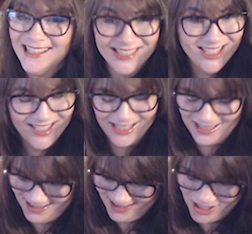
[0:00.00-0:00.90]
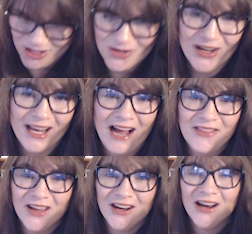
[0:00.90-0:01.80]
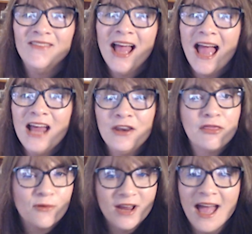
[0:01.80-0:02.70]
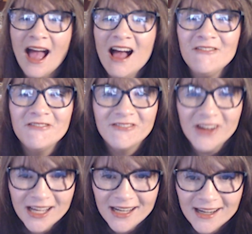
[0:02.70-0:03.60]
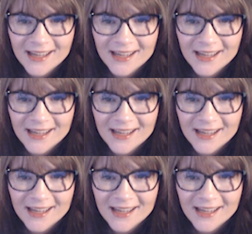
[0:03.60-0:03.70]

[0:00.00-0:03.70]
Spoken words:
just throwing it out there. And three, have fun.